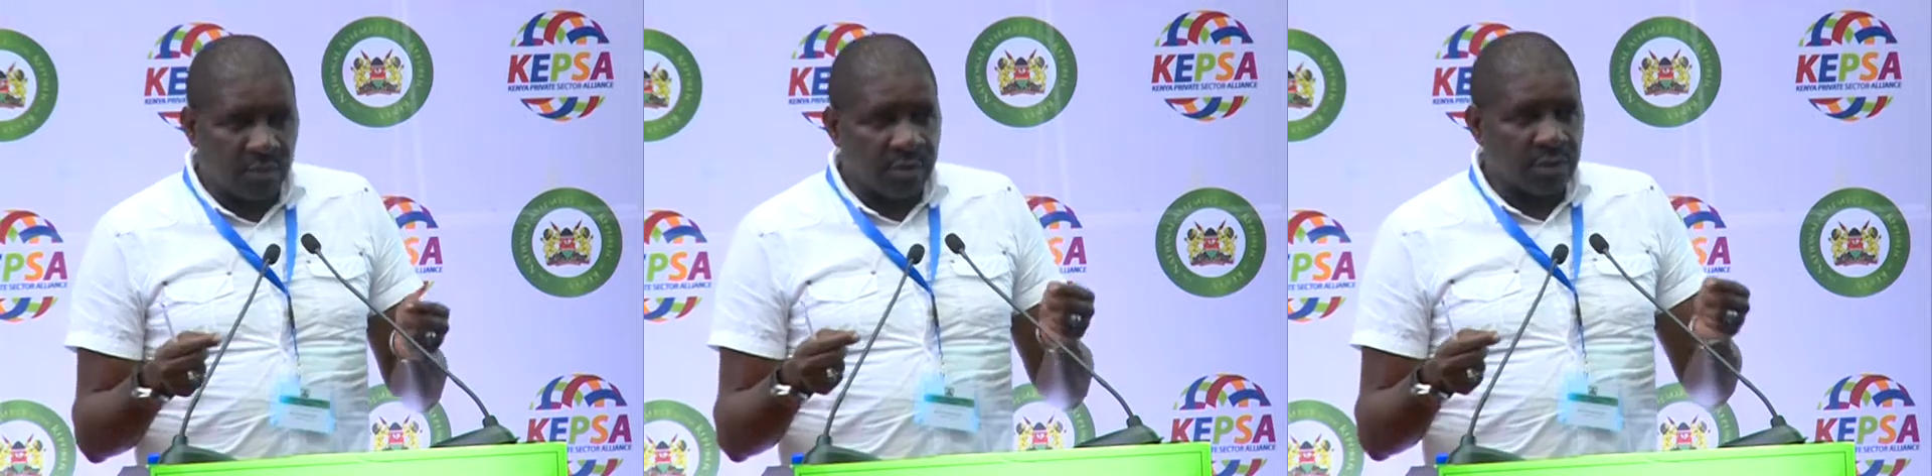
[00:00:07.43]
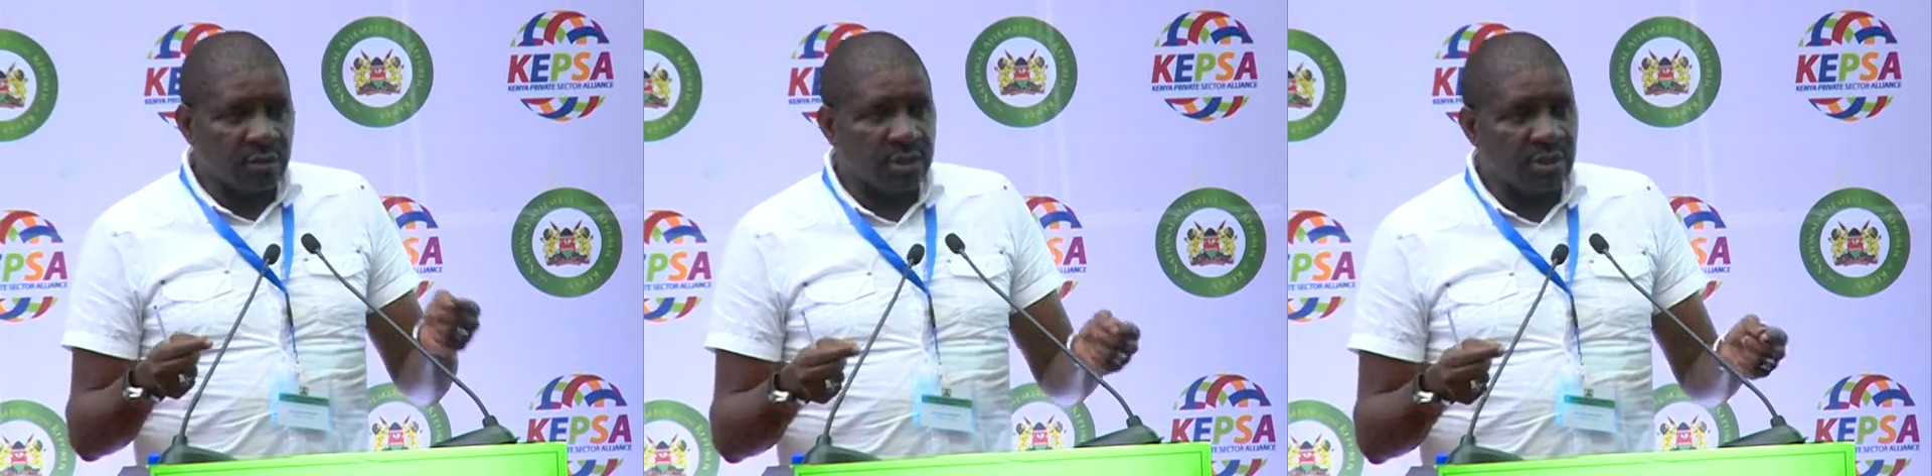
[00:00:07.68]

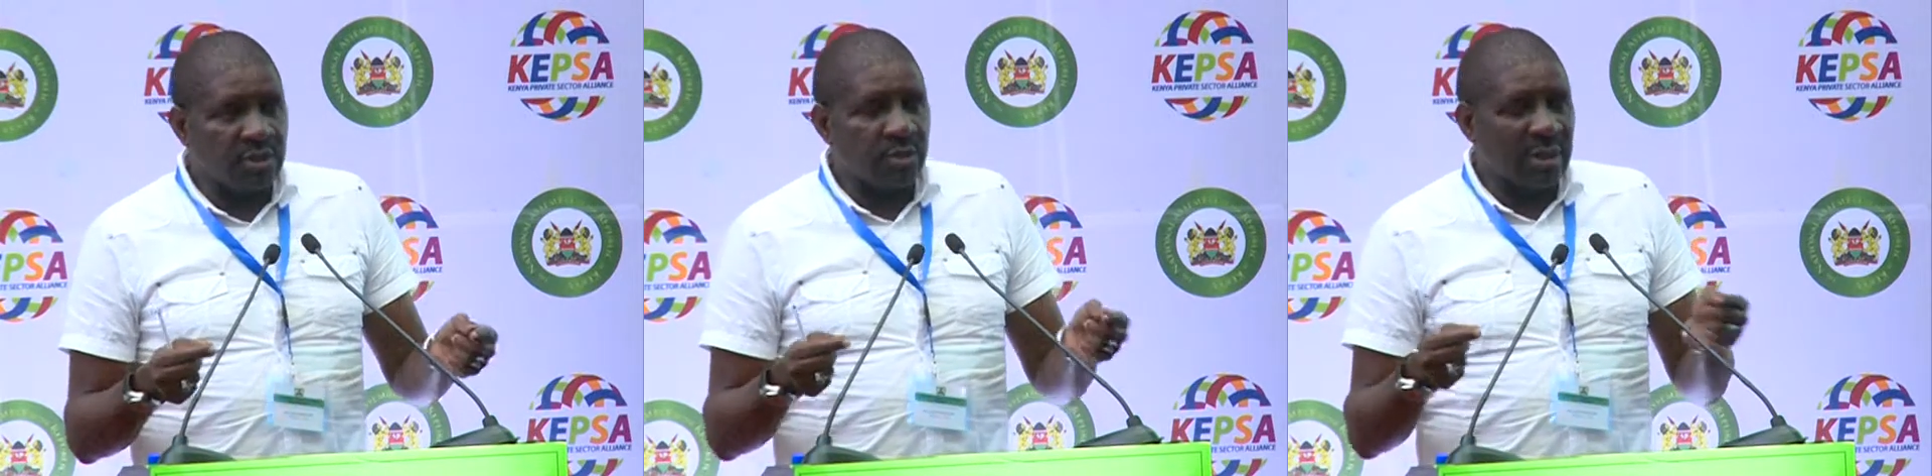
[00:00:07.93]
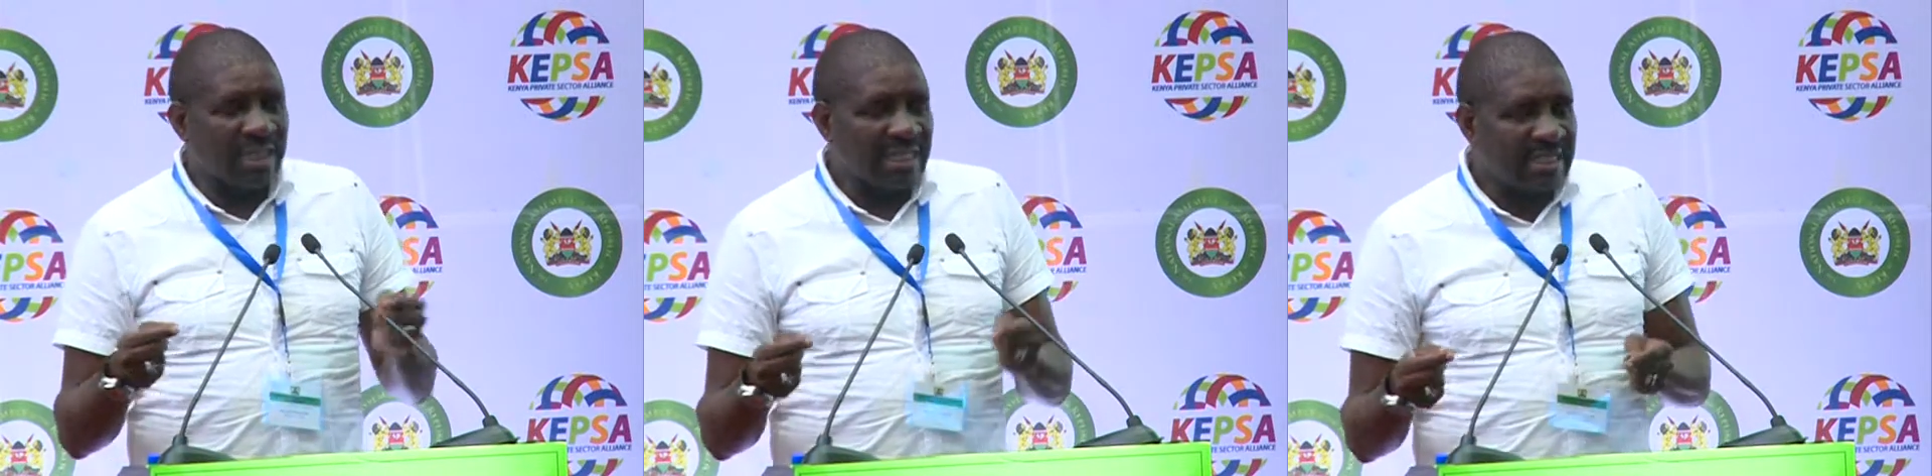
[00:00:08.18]
between
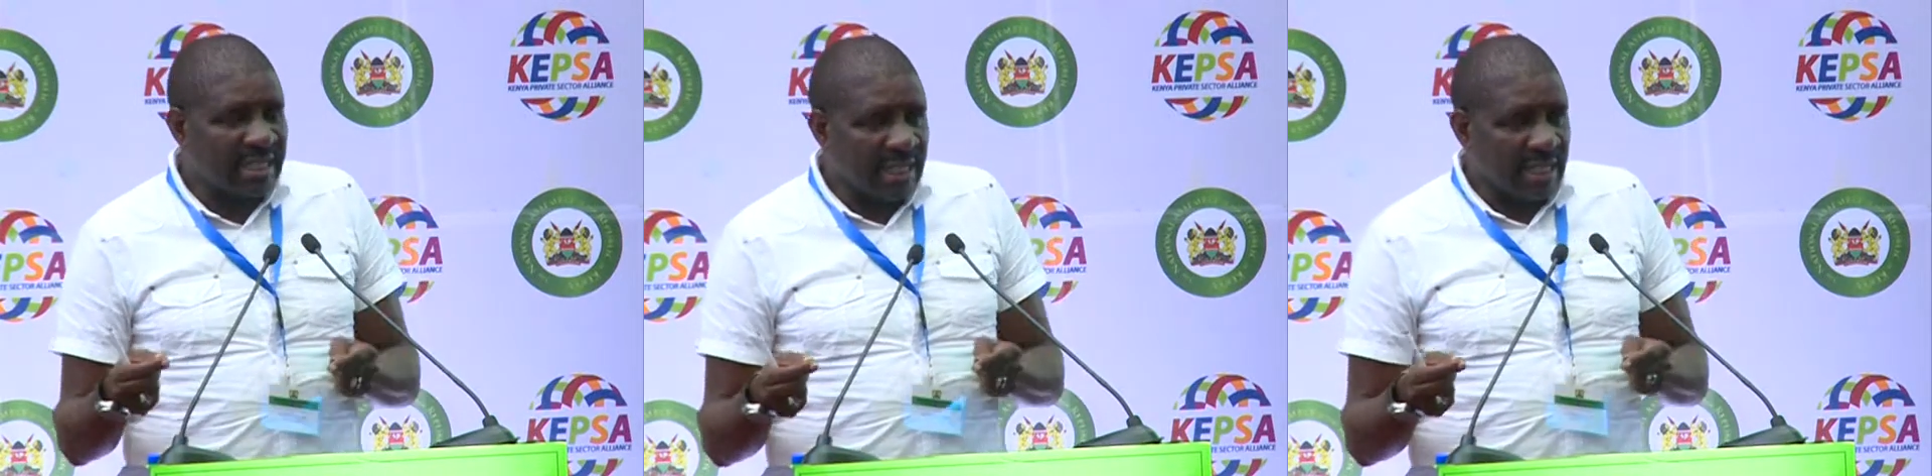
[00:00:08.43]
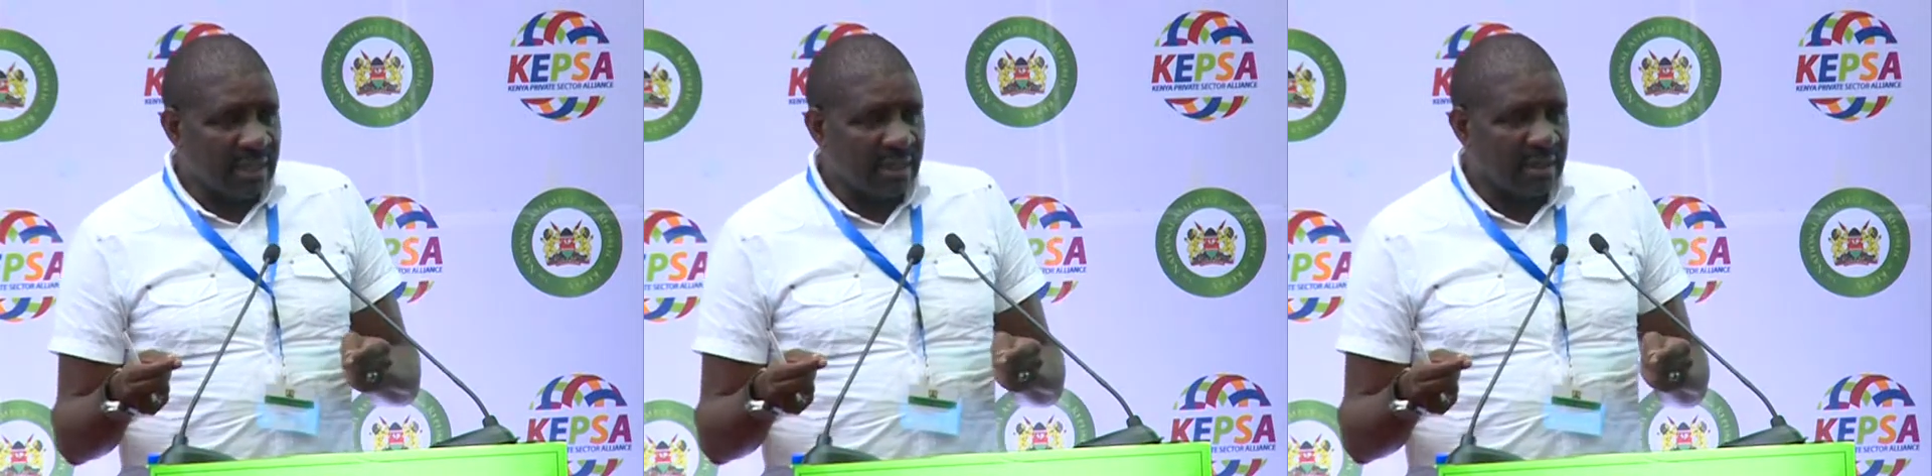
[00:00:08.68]
0 and 10.